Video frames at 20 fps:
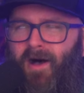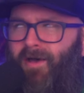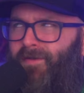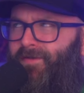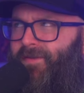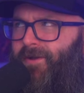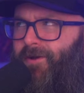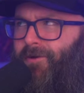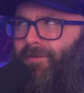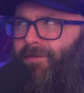
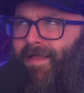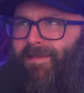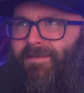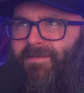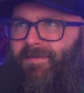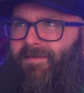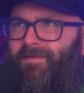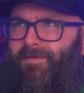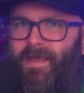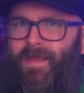Also,
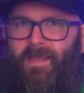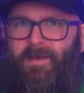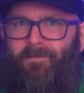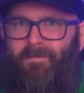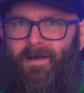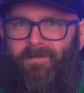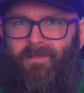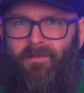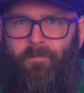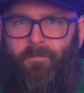let's think
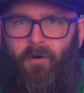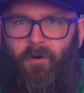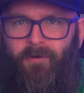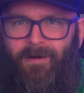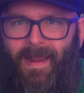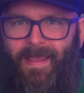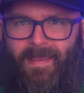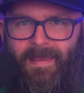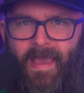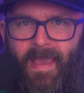about the poor
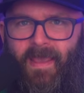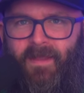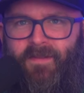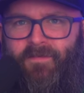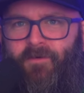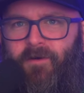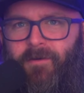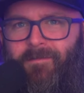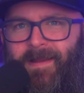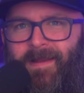AKs
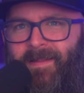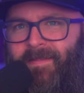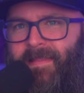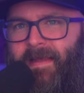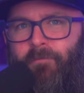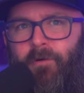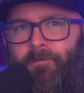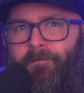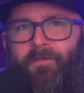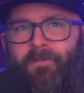for a minute
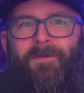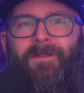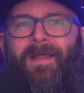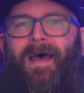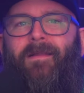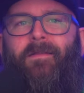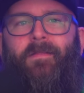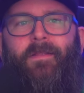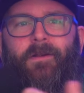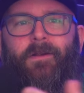that were pulled
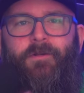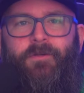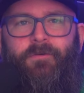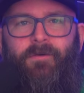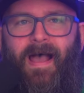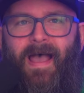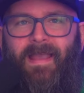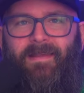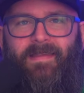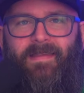out of their
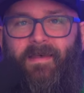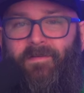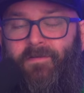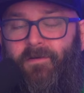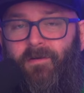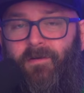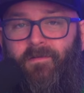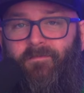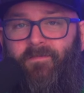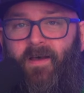dry
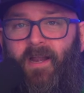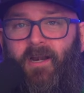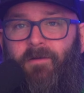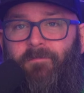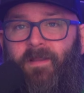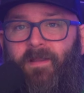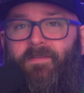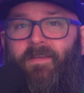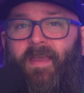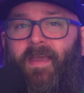desert
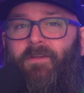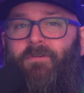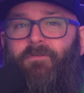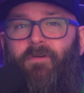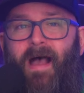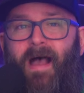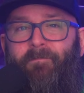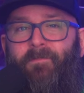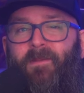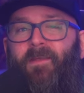environments and
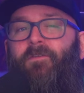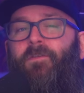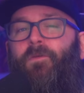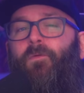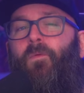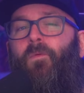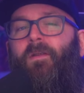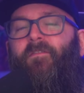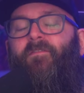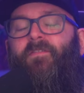dropped into
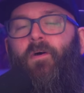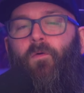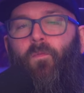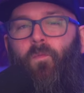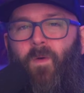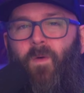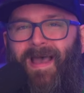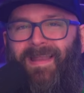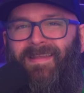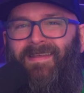one of the
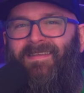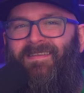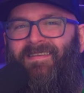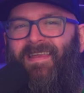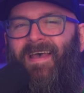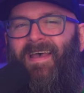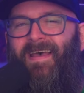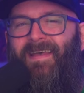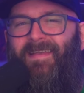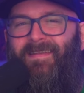wettest,
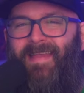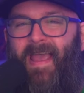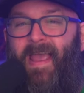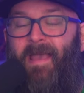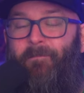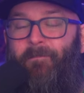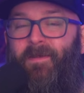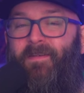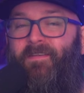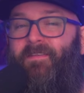
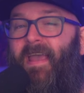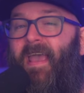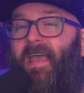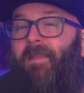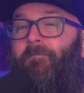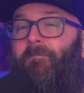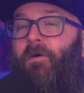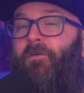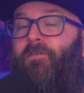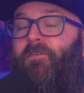dampest,
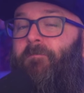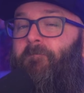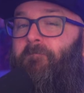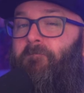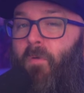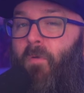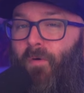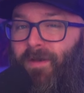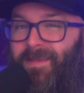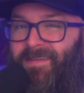and most
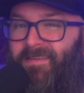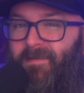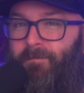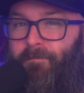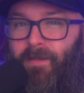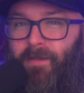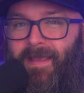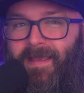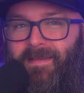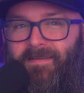moist
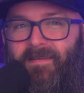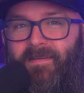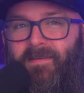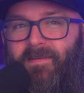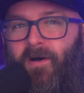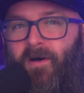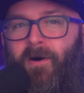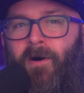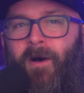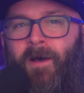
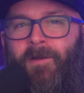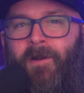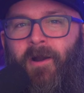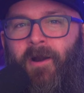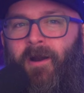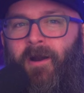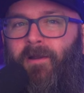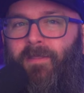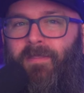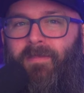places on
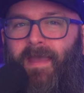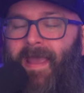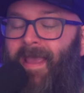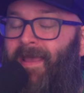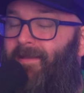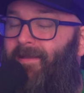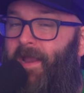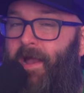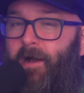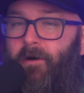Earth.
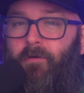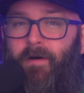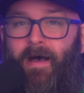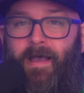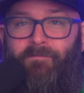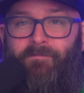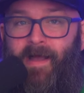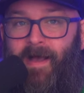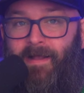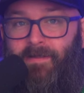And no,
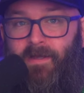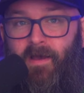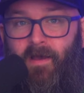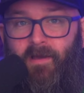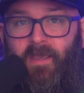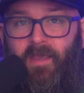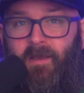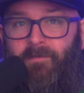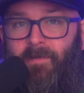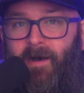I'm not
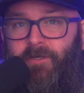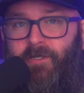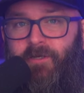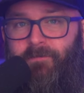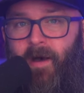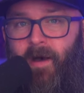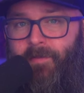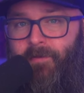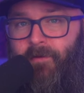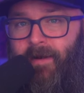talking about your
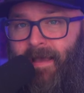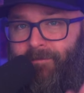mother